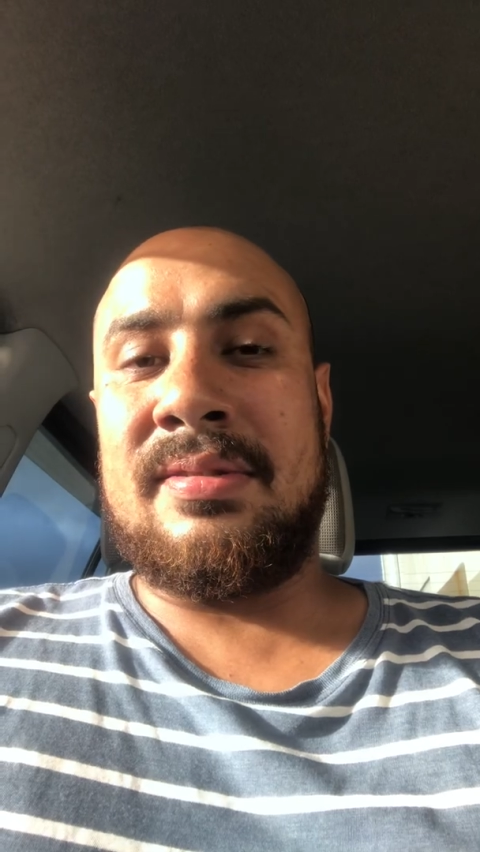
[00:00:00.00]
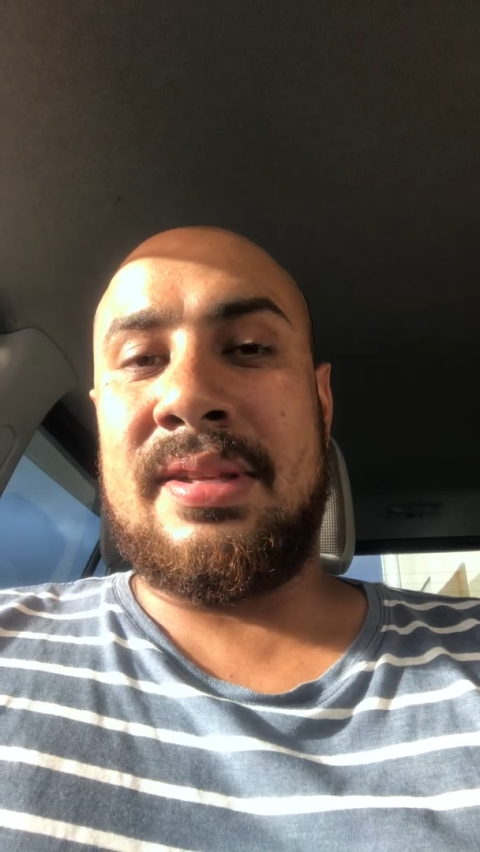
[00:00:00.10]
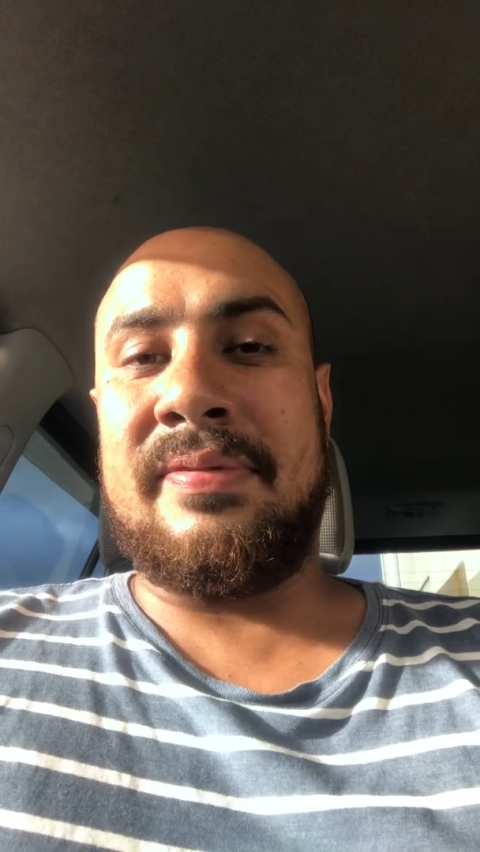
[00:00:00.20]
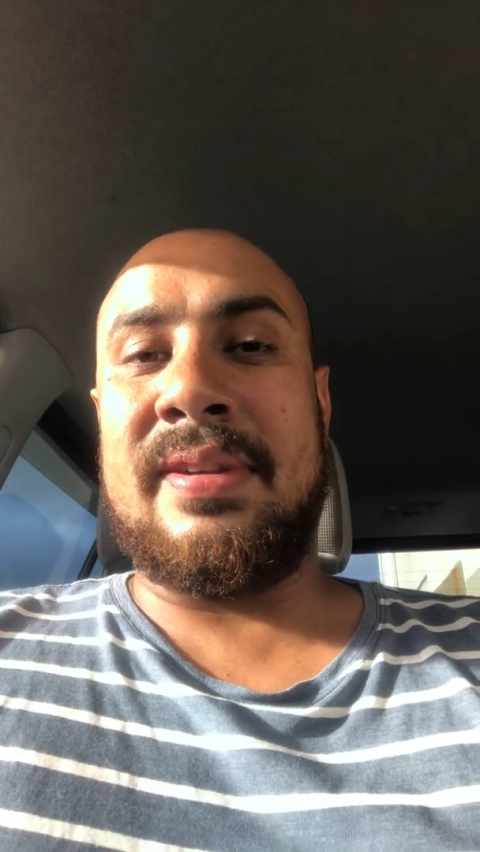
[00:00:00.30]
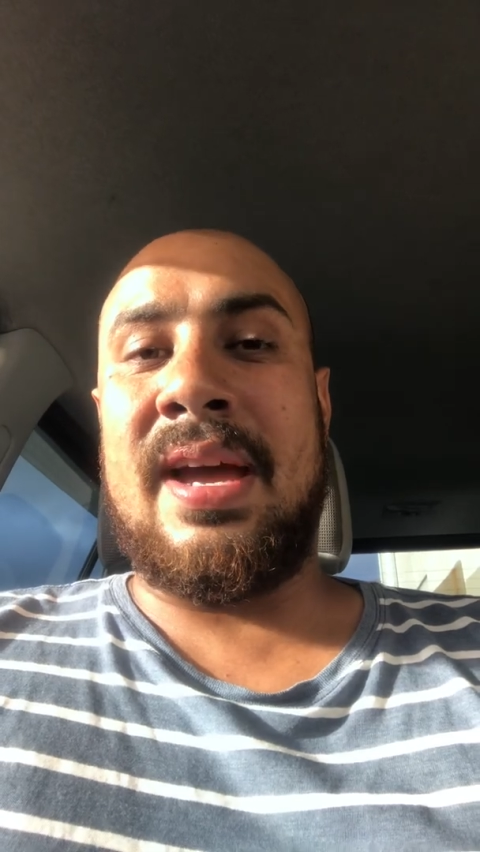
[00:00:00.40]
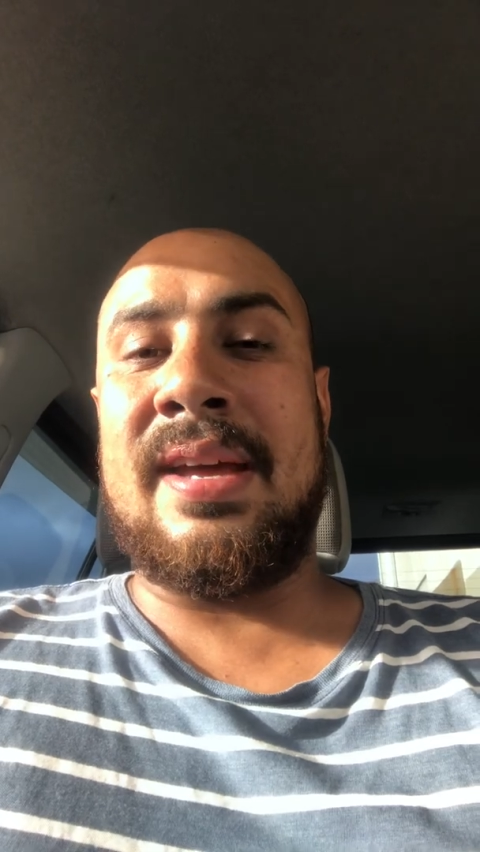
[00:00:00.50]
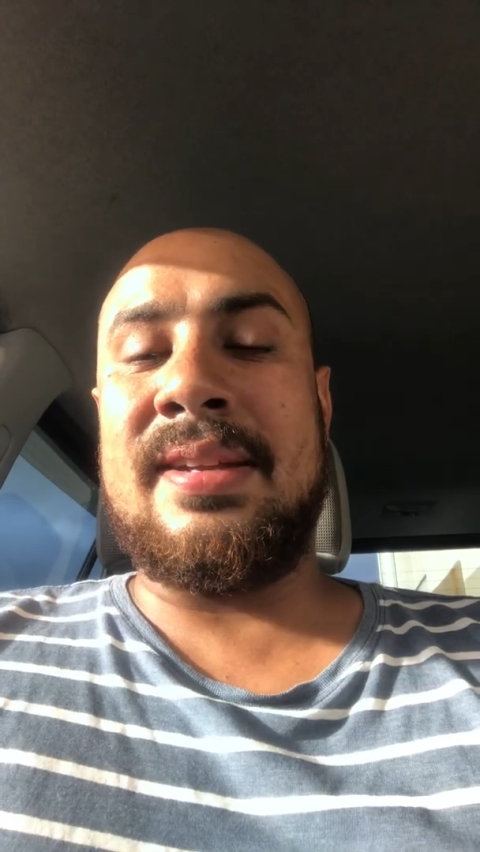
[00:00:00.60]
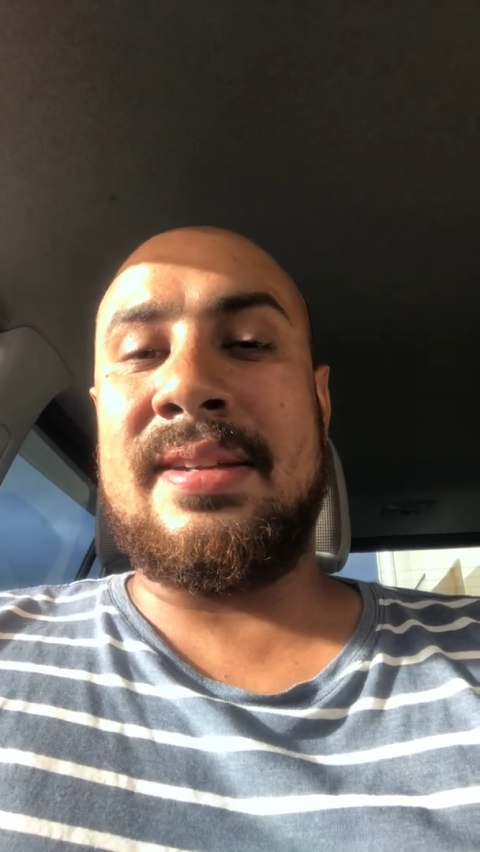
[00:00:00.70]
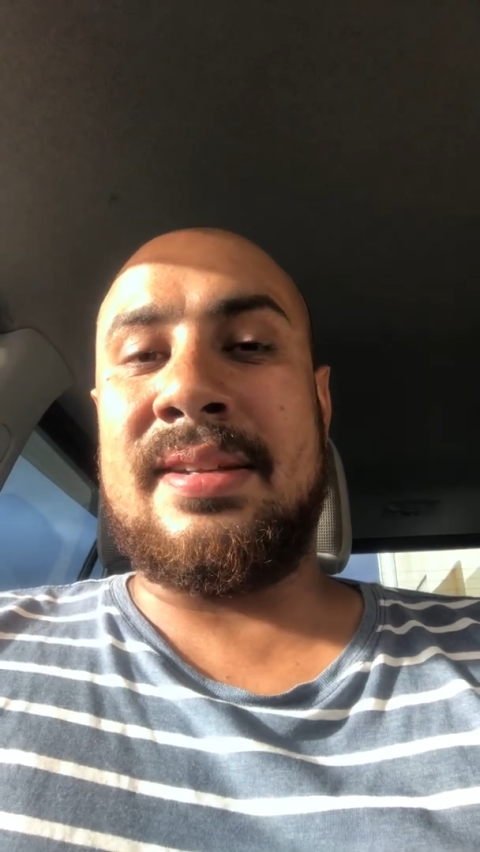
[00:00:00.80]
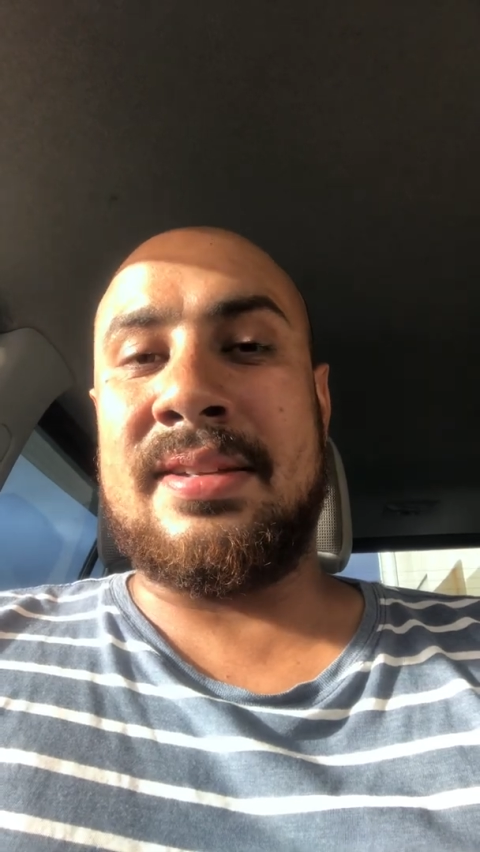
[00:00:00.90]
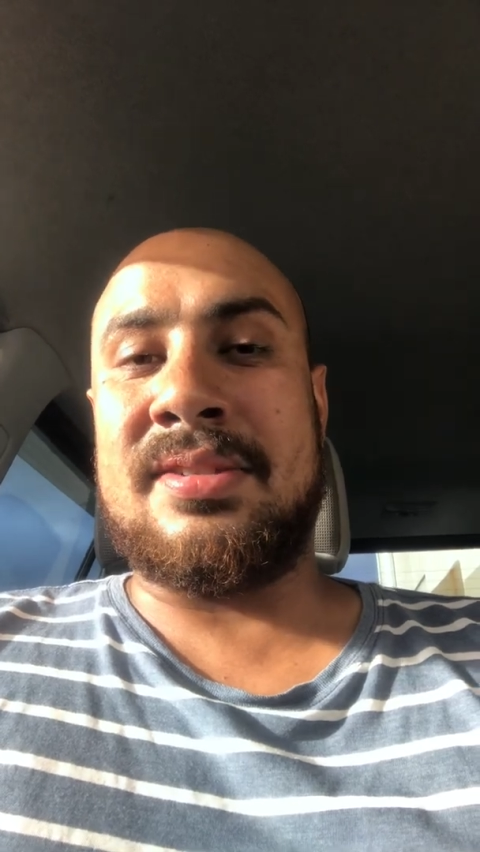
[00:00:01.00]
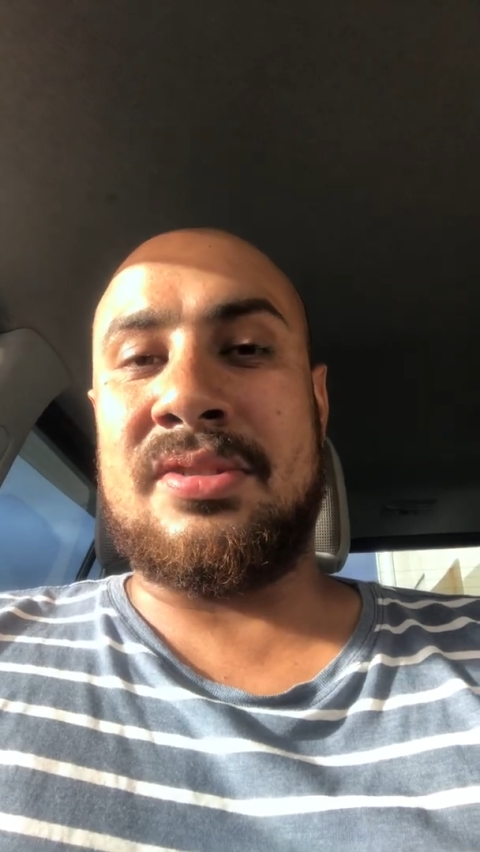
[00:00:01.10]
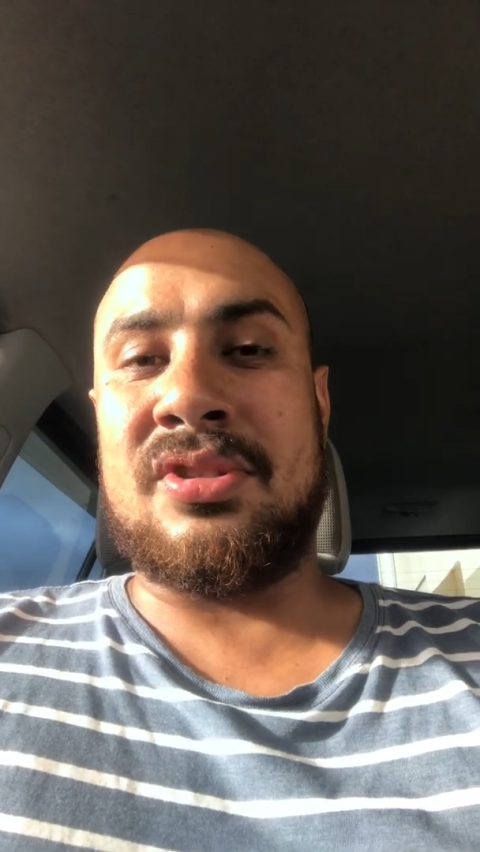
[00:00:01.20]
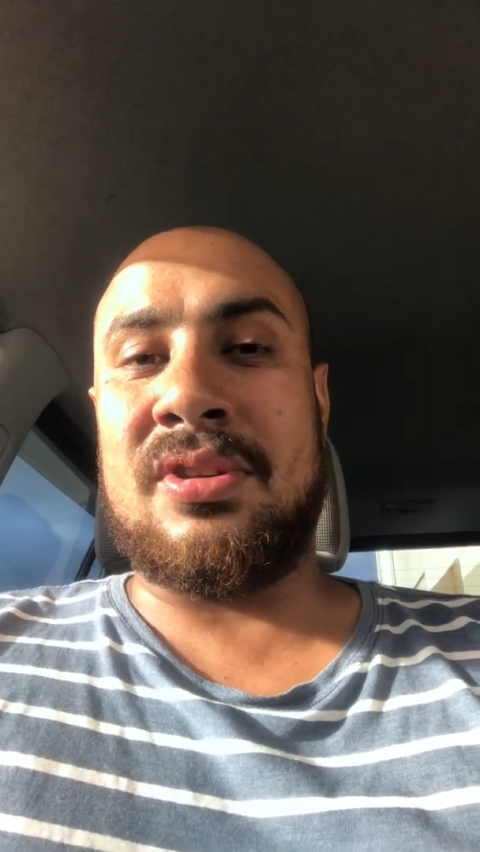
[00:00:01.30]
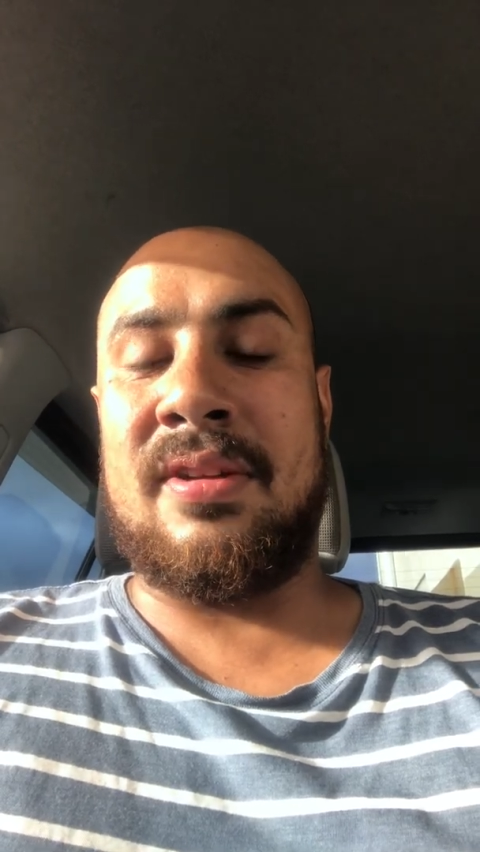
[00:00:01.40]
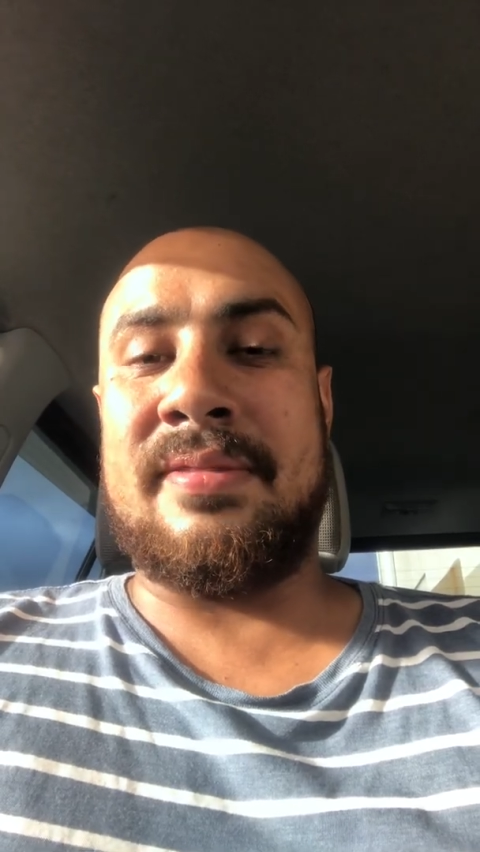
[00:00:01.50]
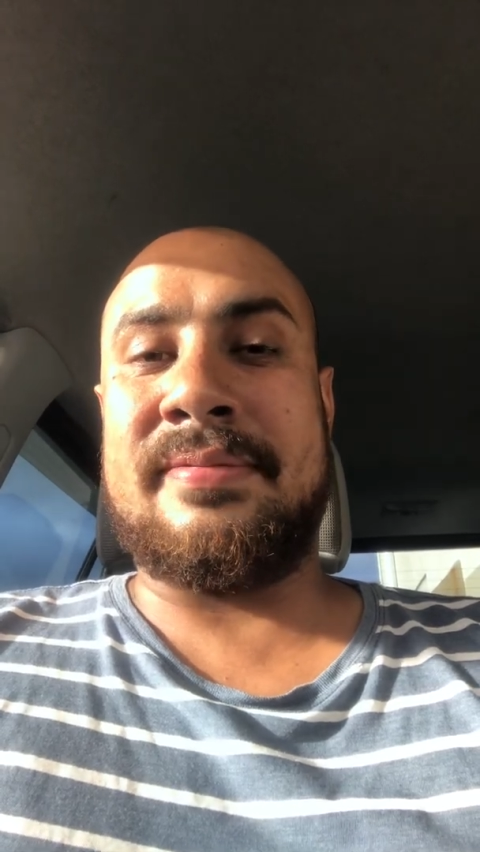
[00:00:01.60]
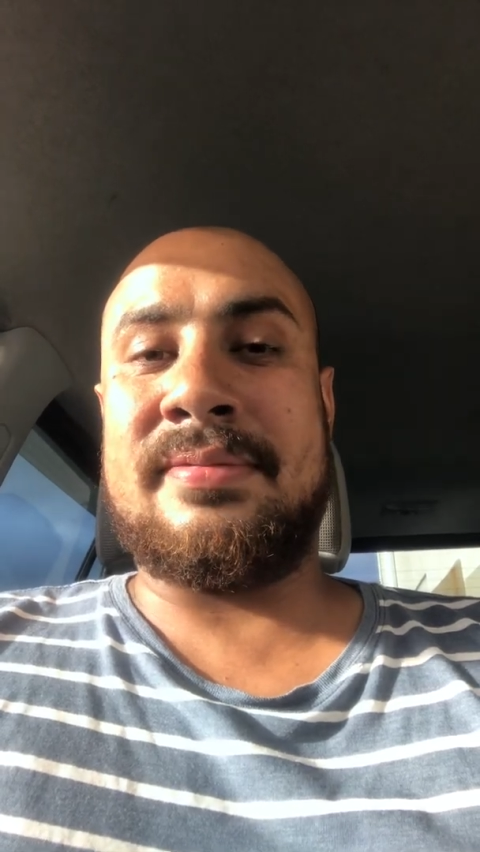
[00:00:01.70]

Devin Haney gets the shot